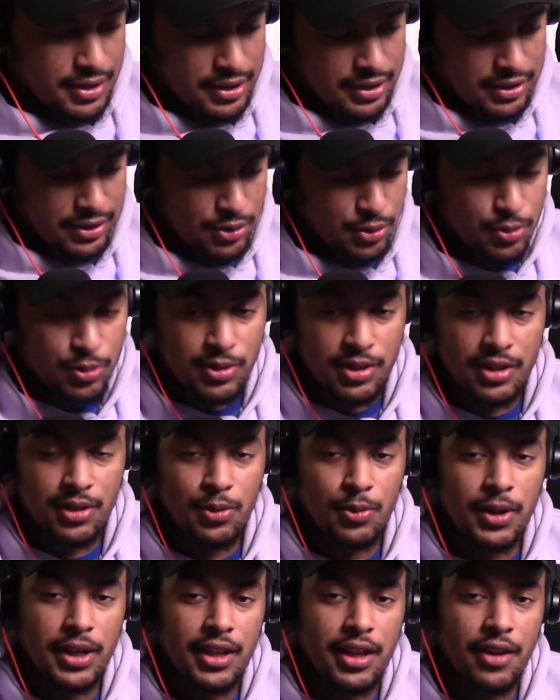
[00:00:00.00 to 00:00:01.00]
Did you see the
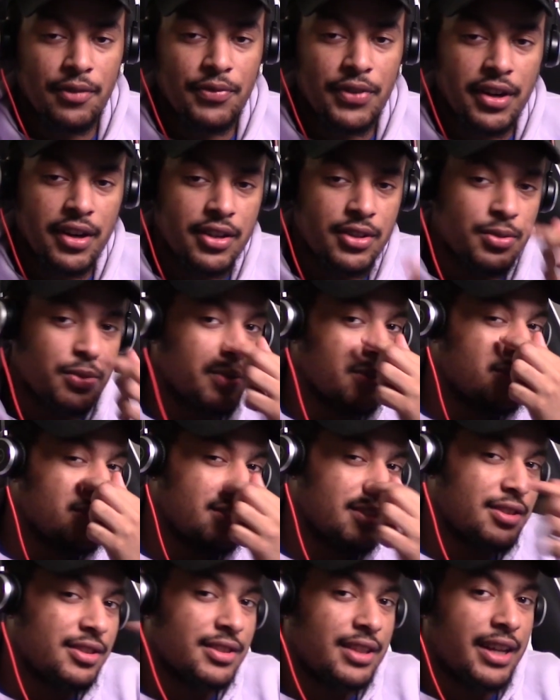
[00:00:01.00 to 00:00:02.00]
way that Ferris wheel
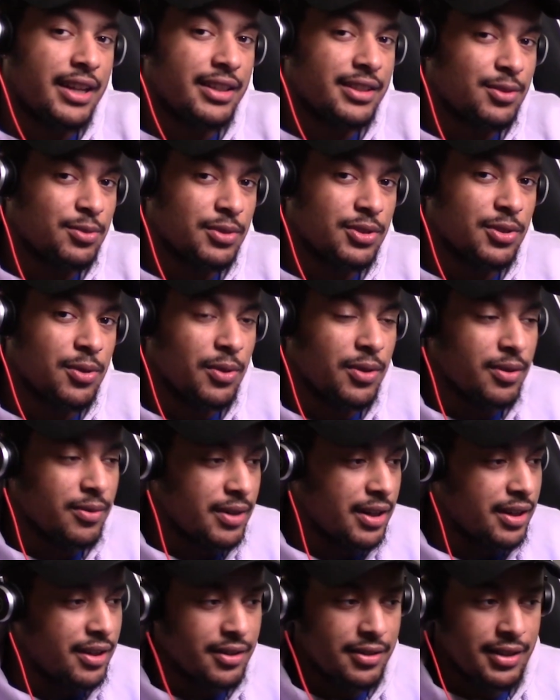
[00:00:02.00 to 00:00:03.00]
just like was going
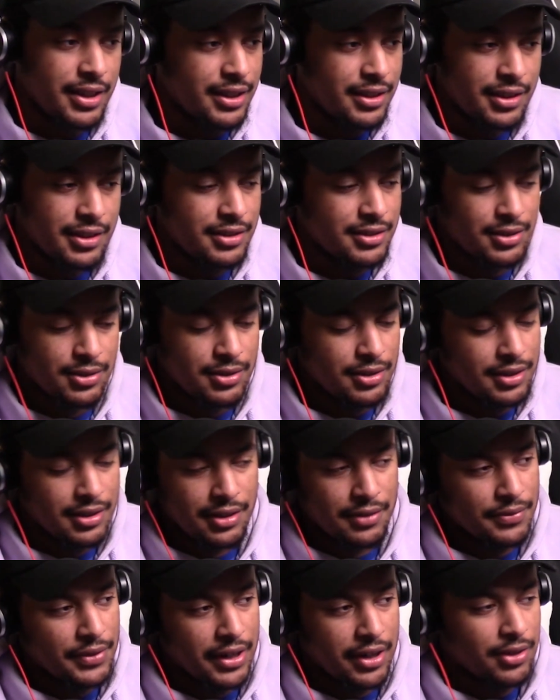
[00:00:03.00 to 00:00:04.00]
around? Like, let's just look at the
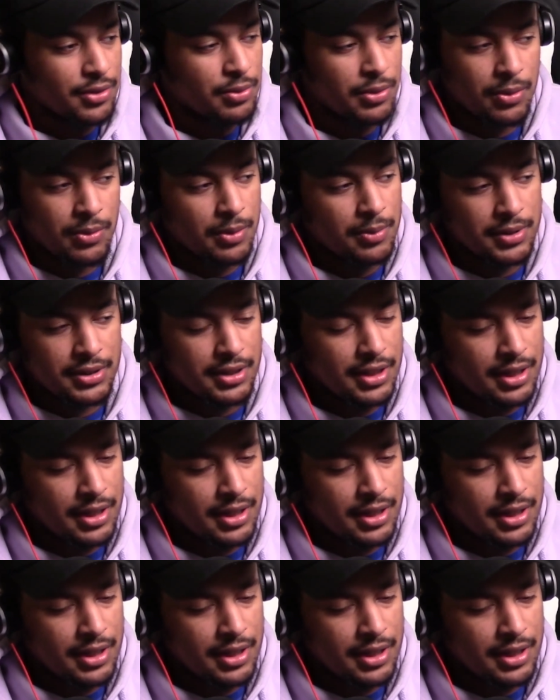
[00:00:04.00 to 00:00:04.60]
Ferris wheel one more time.